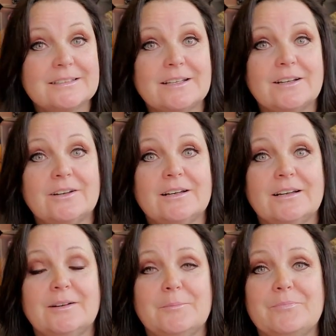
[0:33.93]

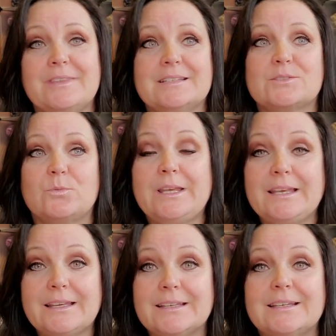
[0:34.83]
um, this
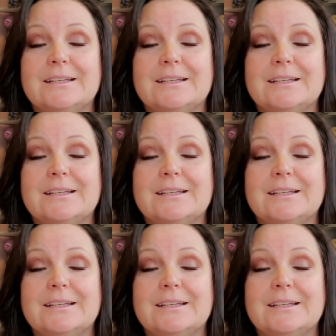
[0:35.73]
week.